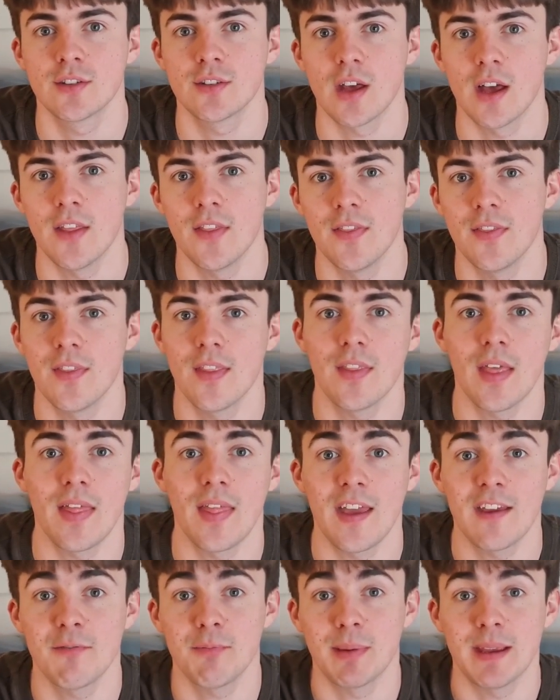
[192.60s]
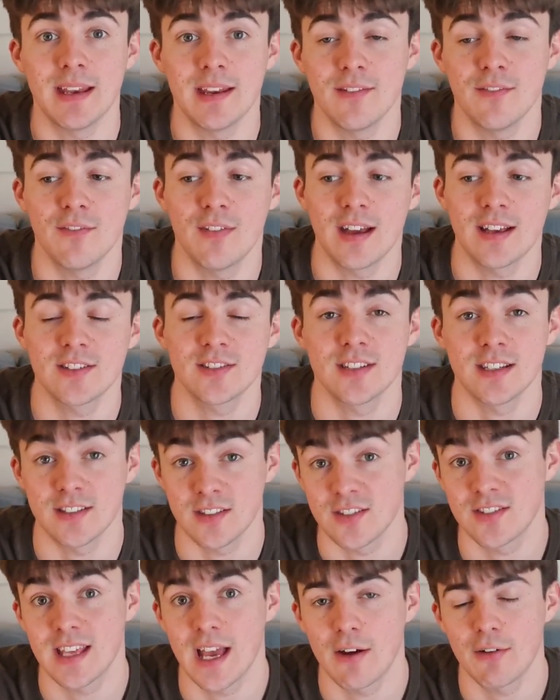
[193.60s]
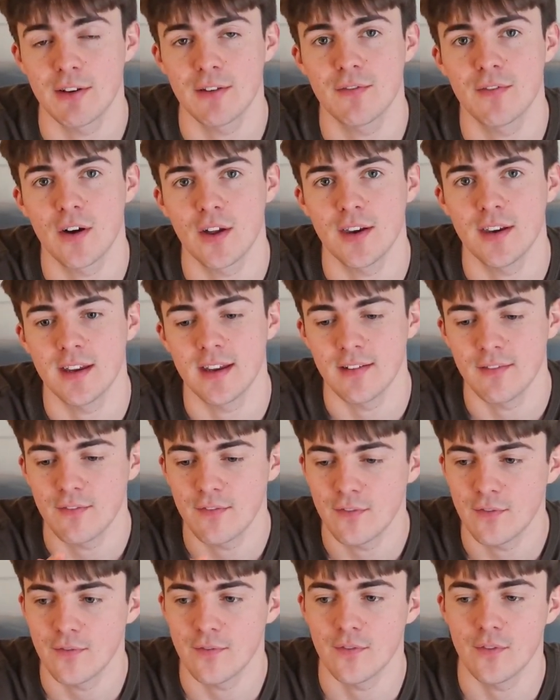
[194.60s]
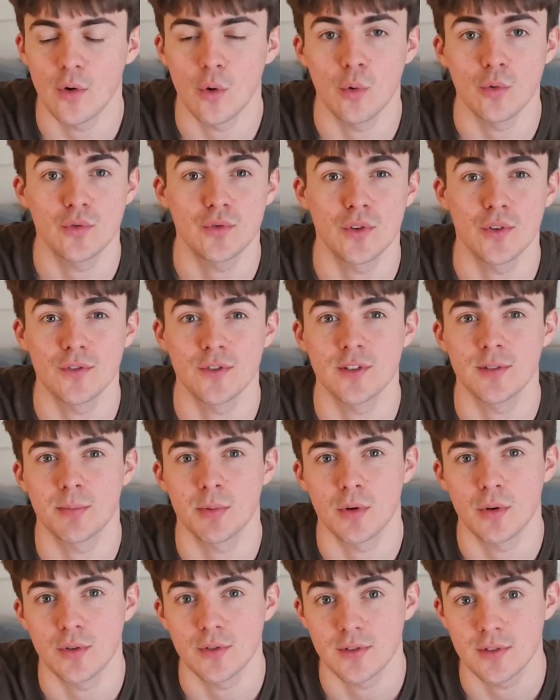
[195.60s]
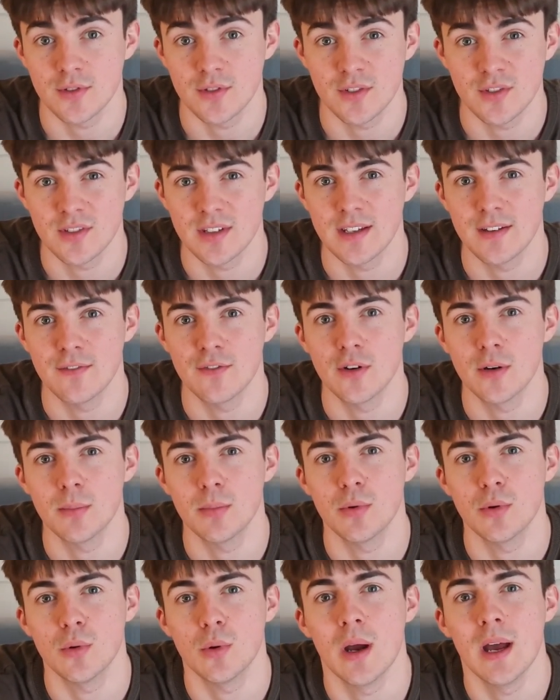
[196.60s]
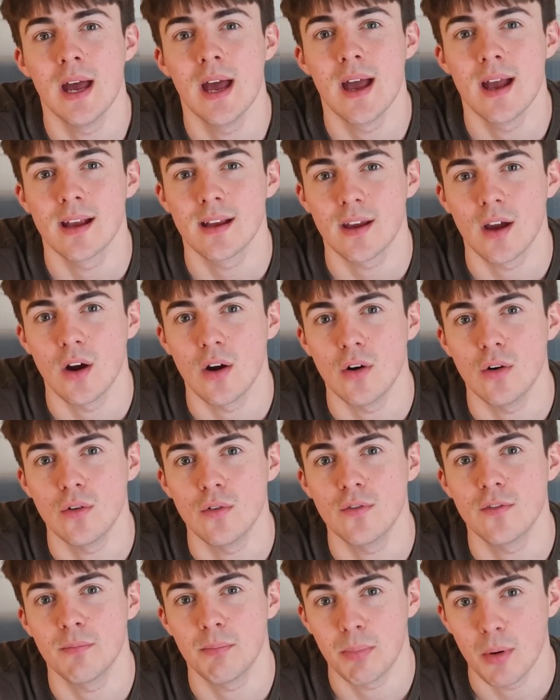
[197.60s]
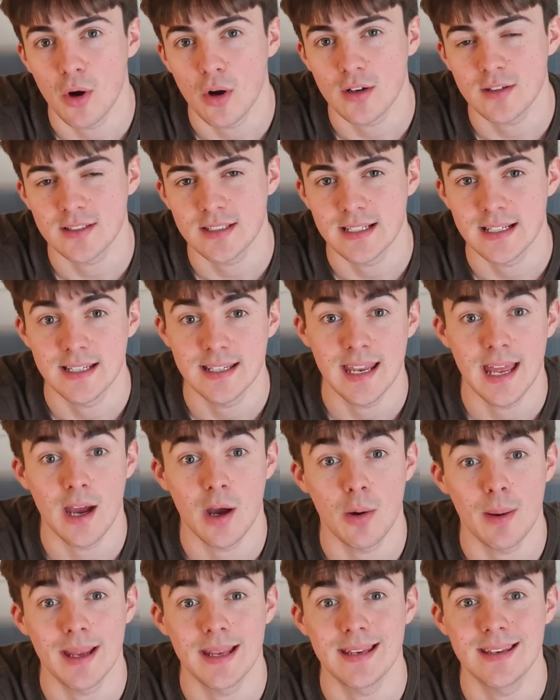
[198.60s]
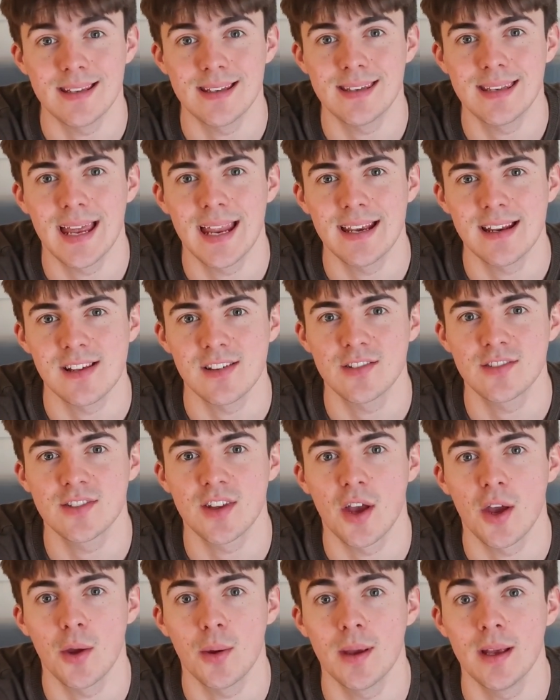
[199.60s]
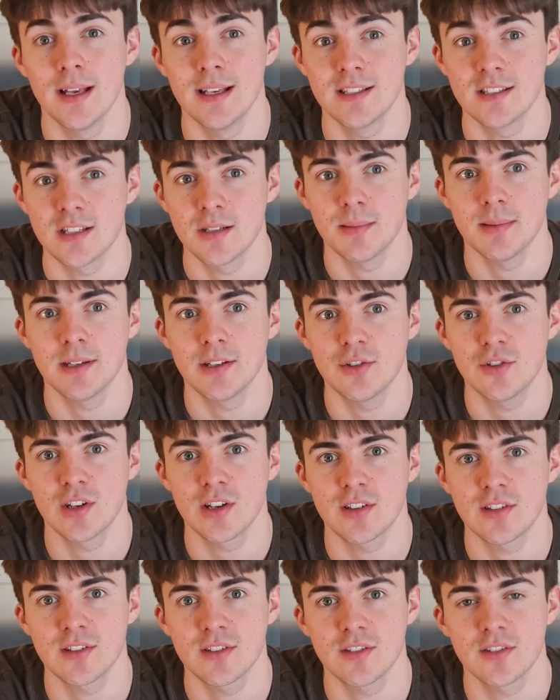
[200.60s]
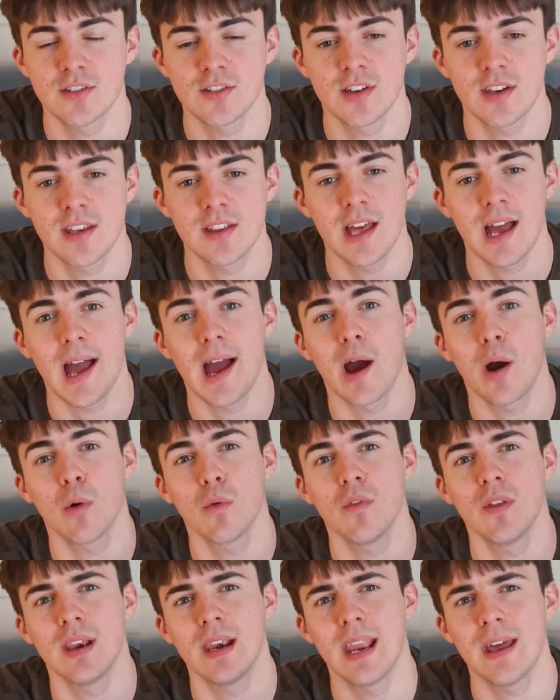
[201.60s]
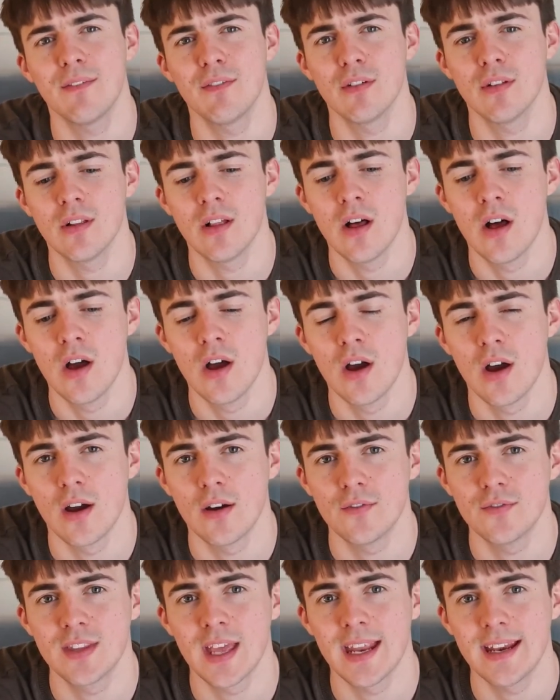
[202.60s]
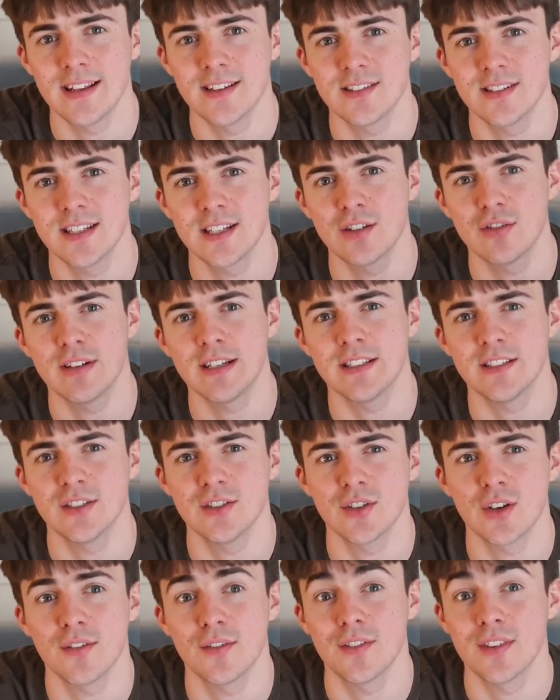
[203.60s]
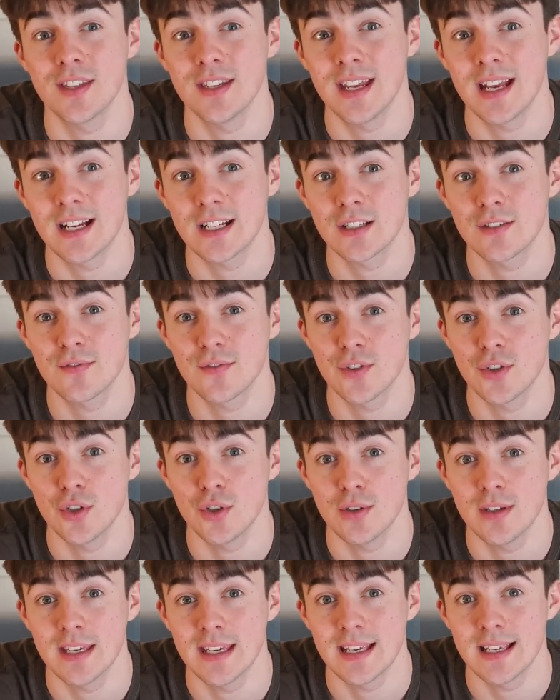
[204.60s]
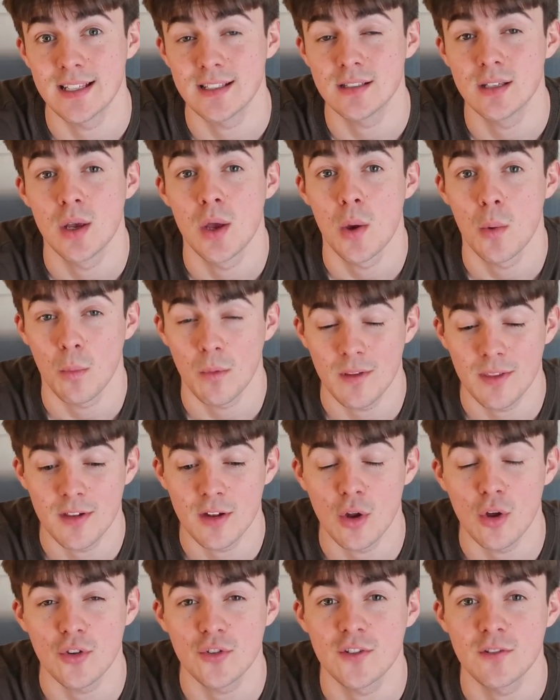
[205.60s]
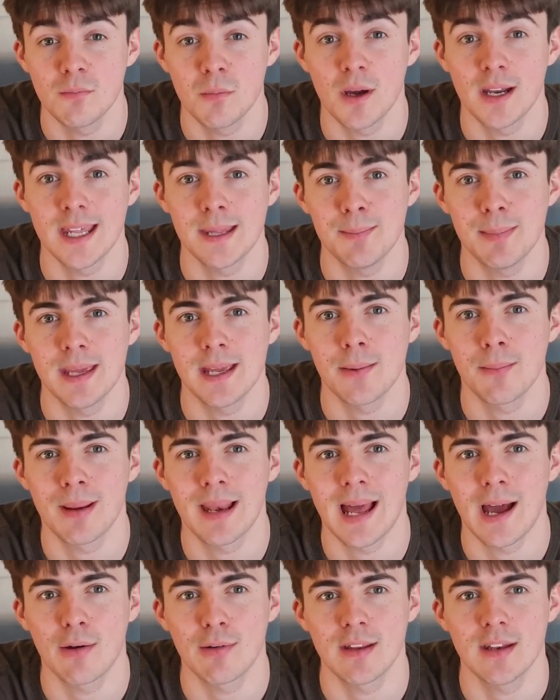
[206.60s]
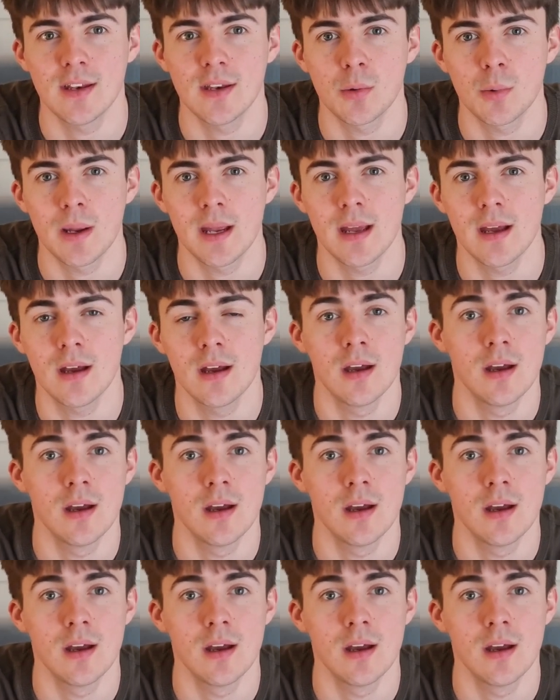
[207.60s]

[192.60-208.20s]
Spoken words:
And they've been investing, the Saudi fund, in all sorts of sports, as you see in football, golf, boxing, and now into tennis. So it's going to be interesting to see how the level of tennis increases over the next few years, with lots of money being ploughed into it.